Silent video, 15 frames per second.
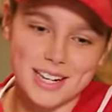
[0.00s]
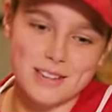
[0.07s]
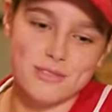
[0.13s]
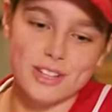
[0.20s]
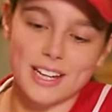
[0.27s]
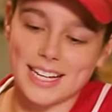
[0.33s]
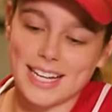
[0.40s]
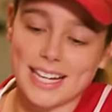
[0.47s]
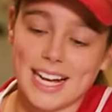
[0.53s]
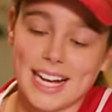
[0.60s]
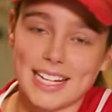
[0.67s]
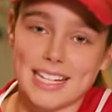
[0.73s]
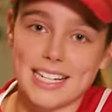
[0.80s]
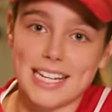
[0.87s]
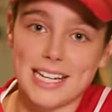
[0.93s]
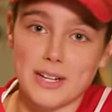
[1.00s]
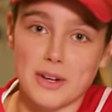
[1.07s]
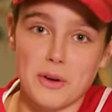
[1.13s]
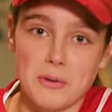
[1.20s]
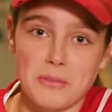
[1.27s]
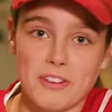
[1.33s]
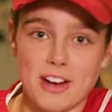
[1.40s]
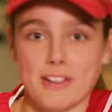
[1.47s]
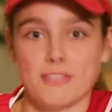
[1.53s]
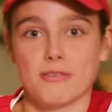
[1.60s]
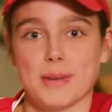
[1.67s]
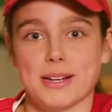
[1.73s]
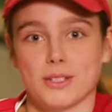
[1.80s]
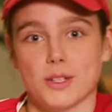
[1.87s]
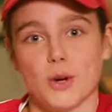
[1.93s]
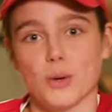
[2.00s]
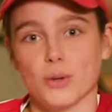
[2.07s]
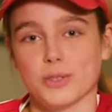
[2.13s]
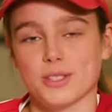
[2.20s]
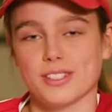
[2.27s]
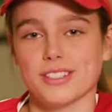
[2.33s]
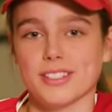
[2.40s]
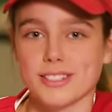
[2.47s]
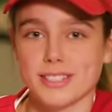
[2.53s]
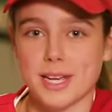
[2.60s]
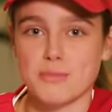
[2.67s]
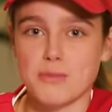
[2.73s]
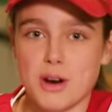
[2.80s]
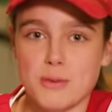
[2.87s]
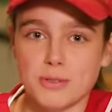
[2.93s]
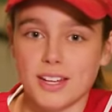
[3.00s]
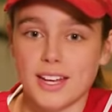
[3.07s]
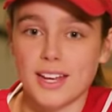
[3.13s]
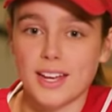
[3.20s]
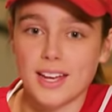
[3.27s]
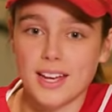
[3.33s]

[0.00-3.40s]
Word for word: and I feel like I kind of need all five of my toes to stand properly.